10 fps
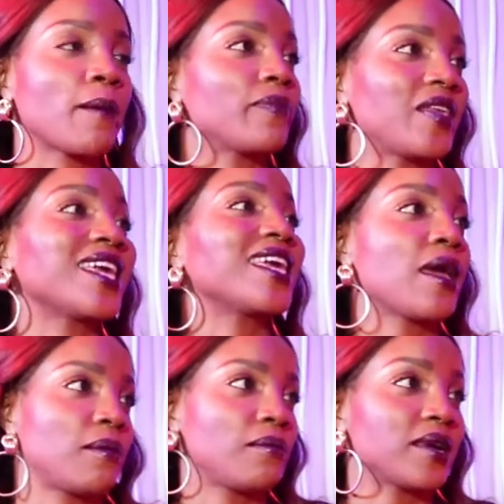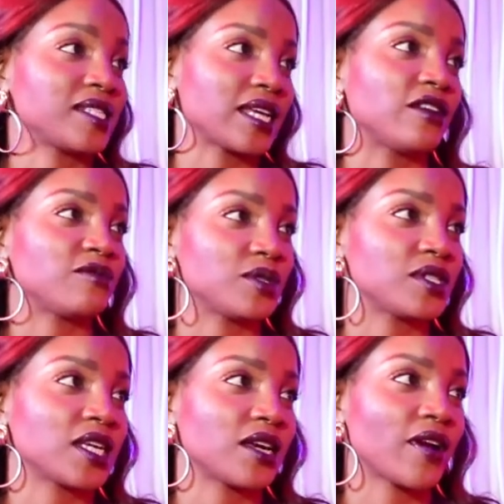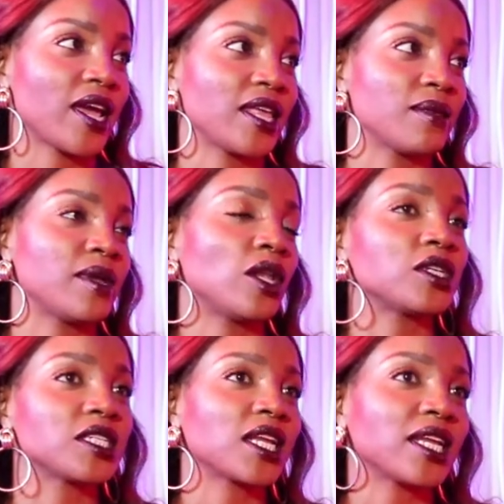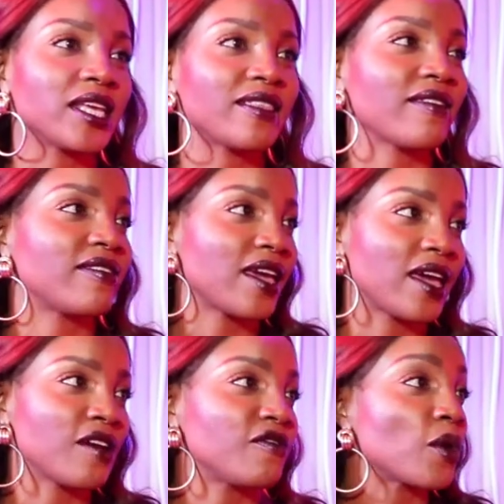get my style of music, right? Melodically, they're there.